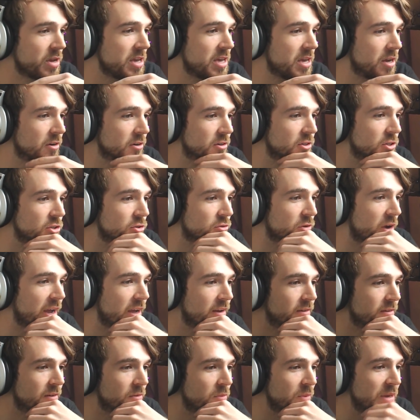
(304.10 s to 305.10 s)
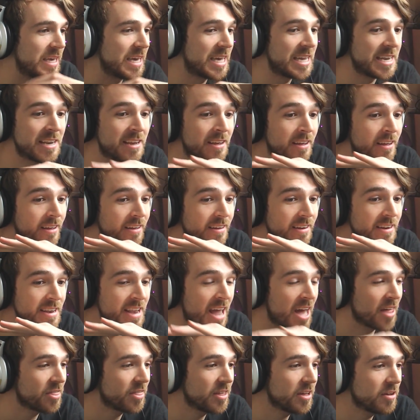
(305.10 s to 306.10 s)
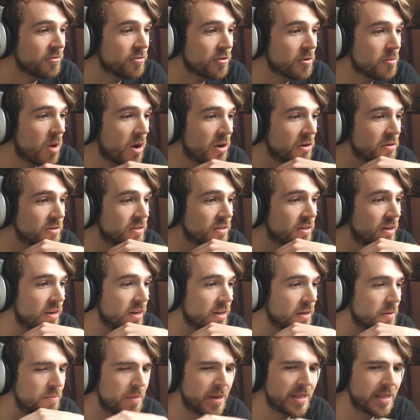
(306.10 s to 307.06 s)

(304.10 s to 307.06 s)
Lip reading: years straight and we get nothing for Modern Sonic,